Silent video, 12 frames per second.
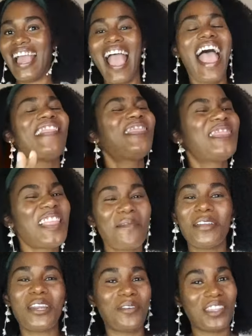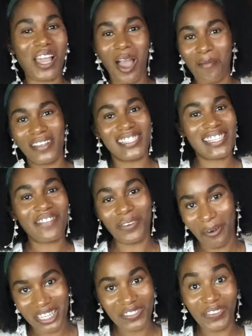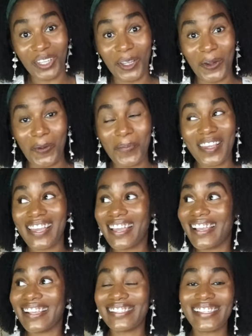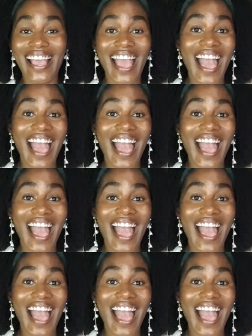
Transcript: And let me know in the comments if it works for you, because